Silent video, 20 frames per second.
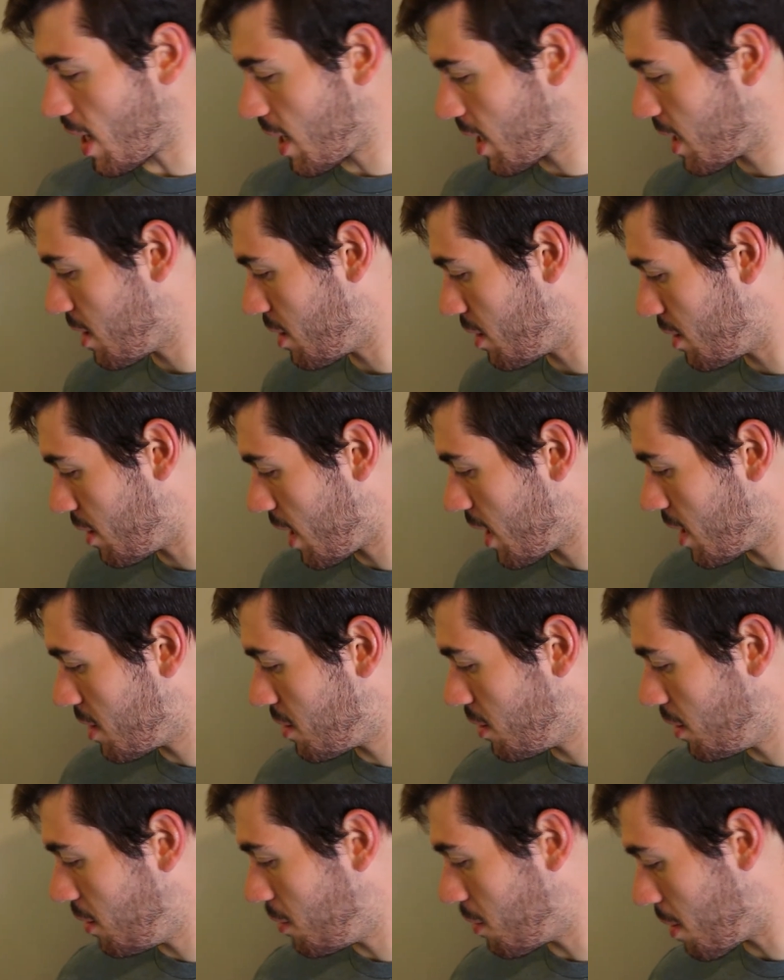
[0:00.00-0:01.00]
I can
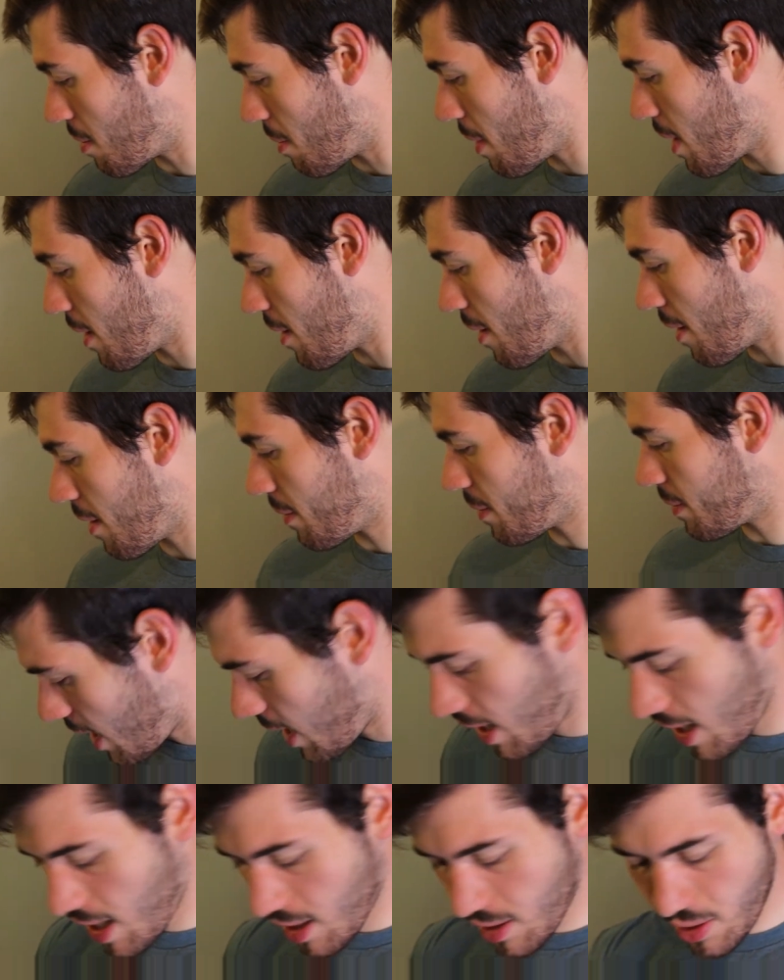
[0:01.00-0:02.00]
do you one better. I
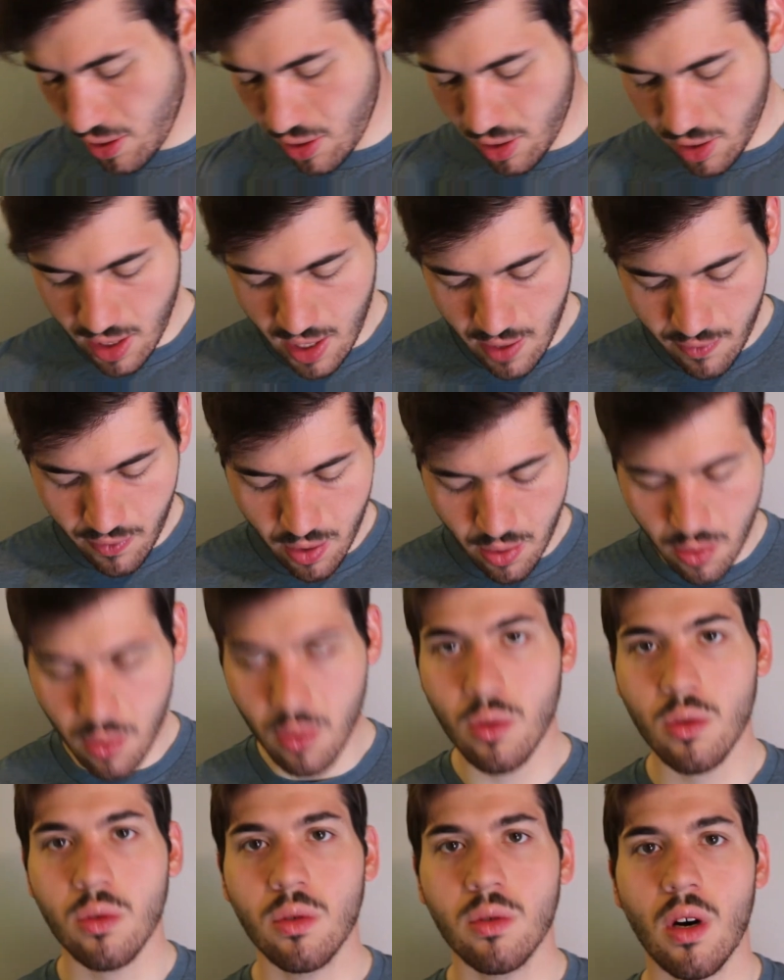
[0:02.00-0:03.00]
can actually just give
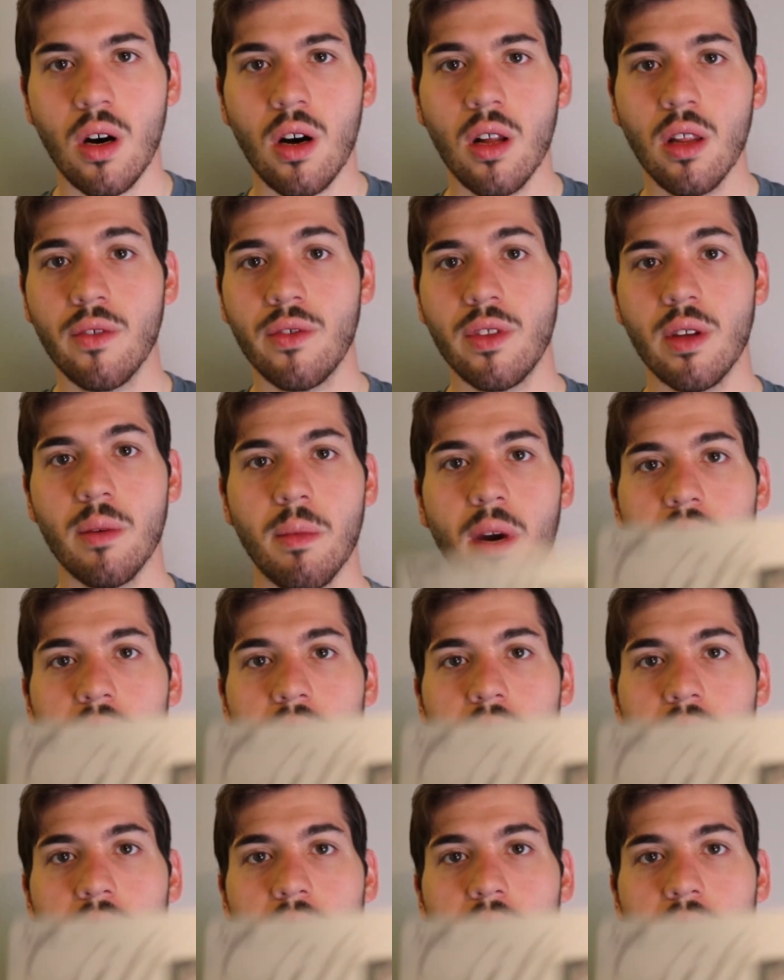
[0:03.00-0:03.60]
you all of them.